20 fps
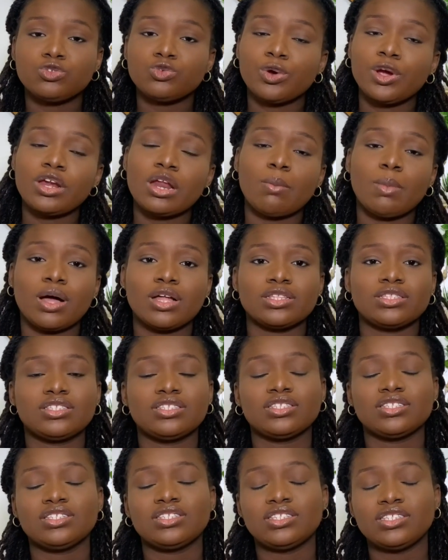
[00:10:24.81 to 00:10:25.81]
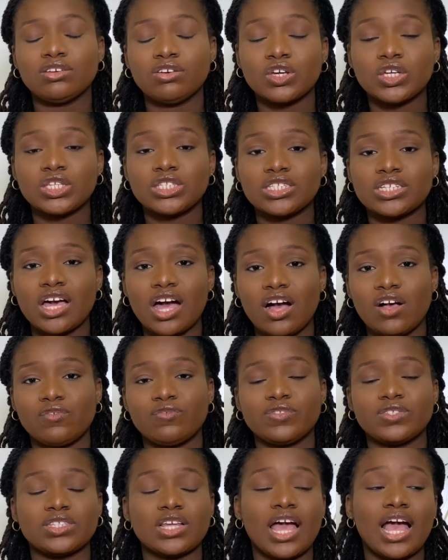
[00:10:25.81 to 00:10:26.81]
worrying about silk
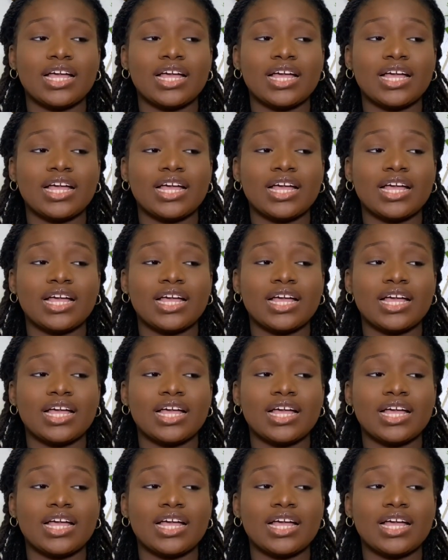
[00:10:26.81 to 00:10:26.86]
scarves